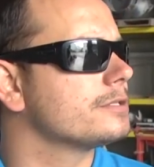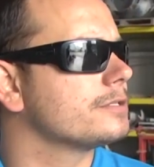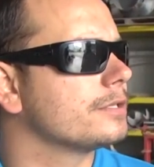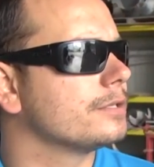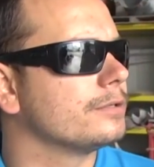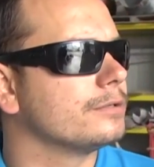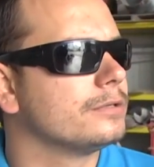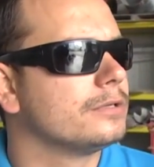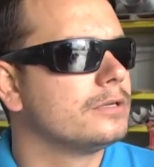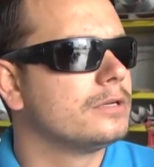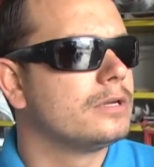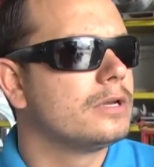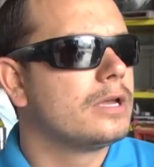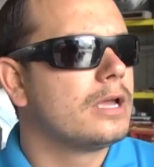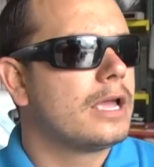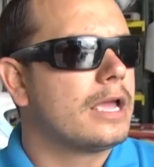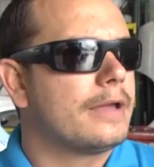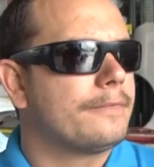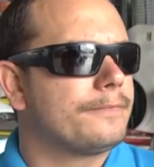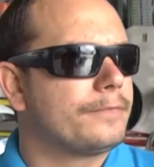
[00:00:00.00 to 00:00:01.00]
So
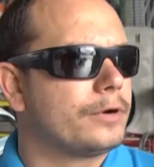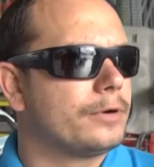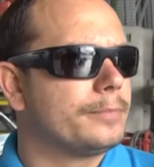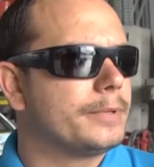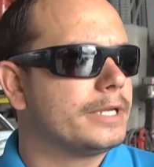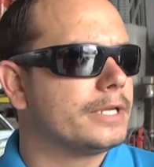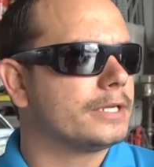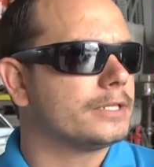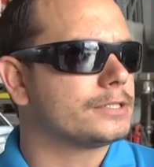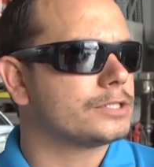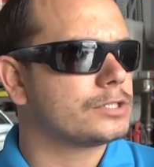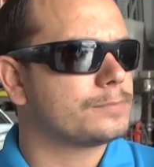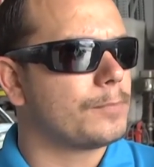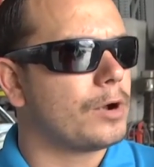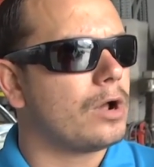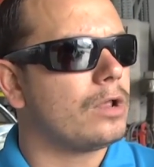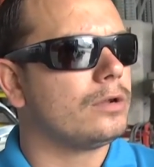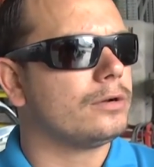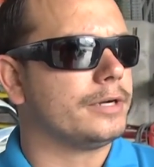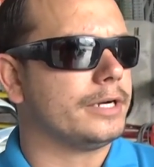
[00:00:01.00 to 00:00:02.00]
for being a
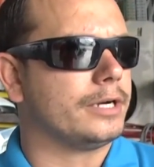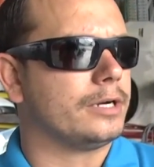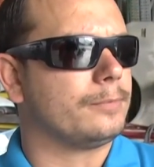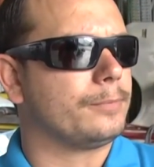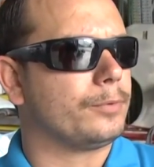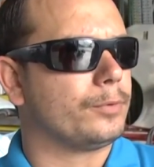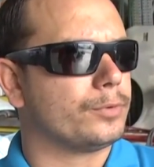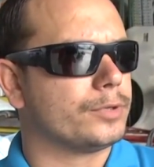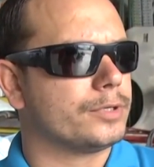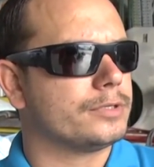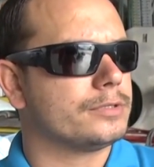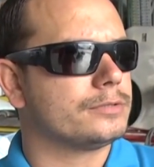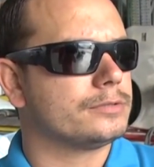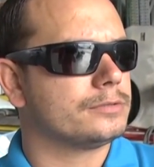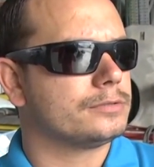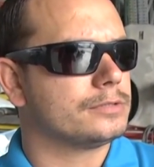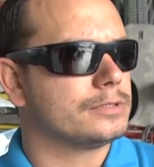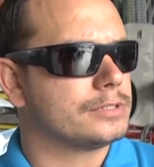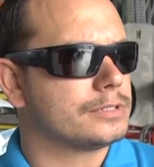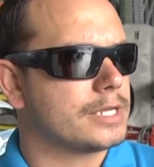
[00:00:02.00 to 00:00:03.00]
smaller airport,
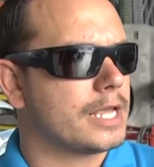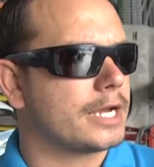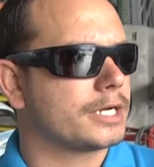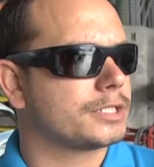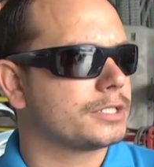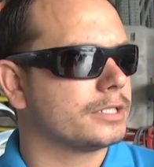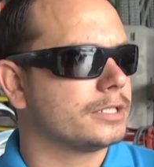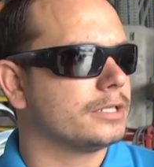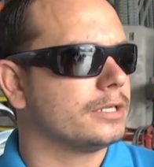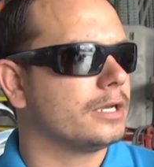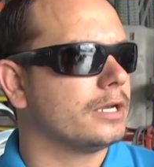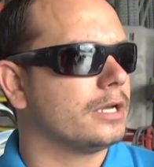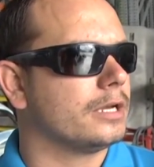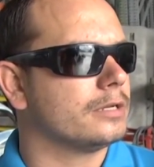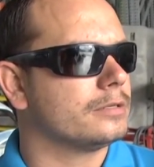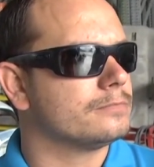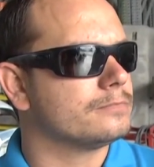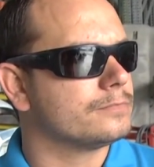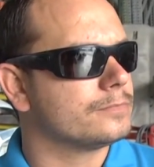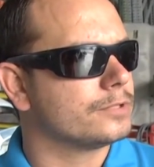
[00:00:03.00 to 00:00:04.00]
it's actually,
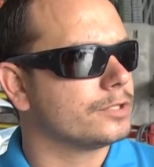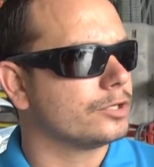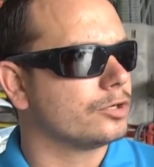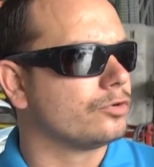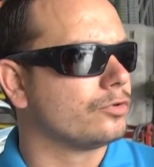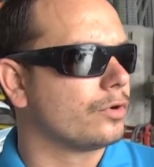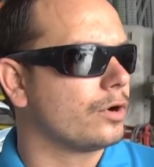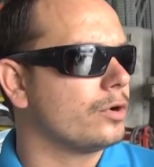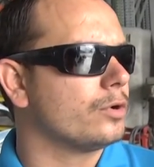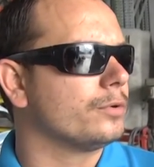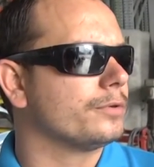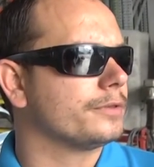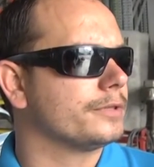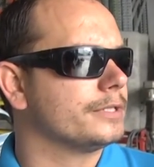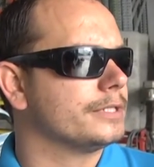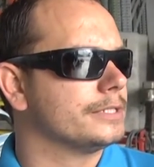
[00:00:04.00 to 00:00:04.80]
the growth